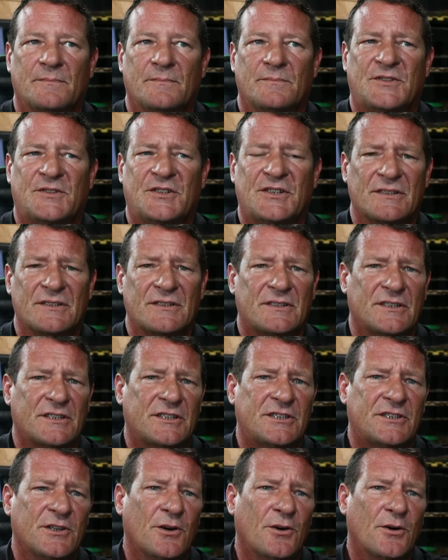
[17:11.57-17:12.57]
Just to
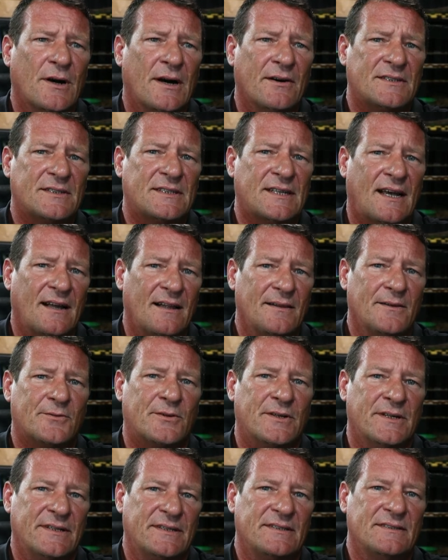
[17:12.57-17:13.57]
show how
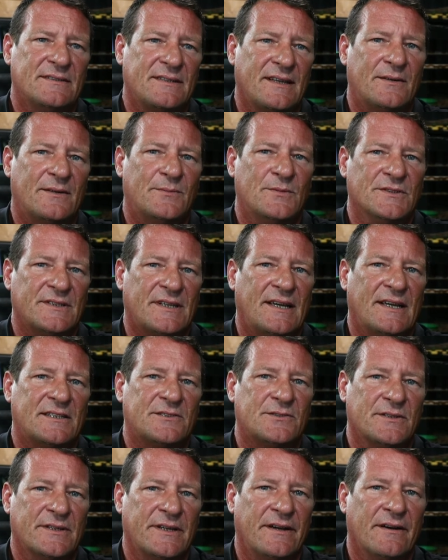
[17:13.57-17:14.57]
tolerant these animals
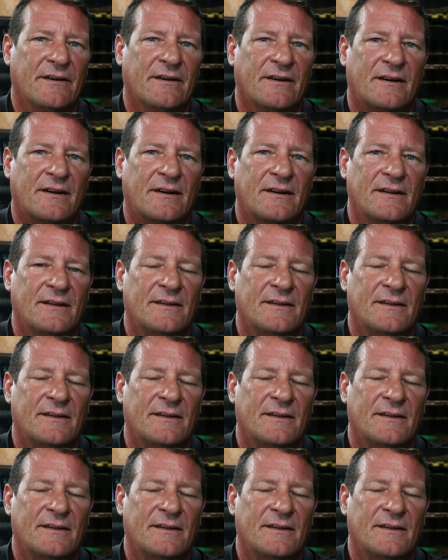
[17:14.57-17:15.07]
actually are.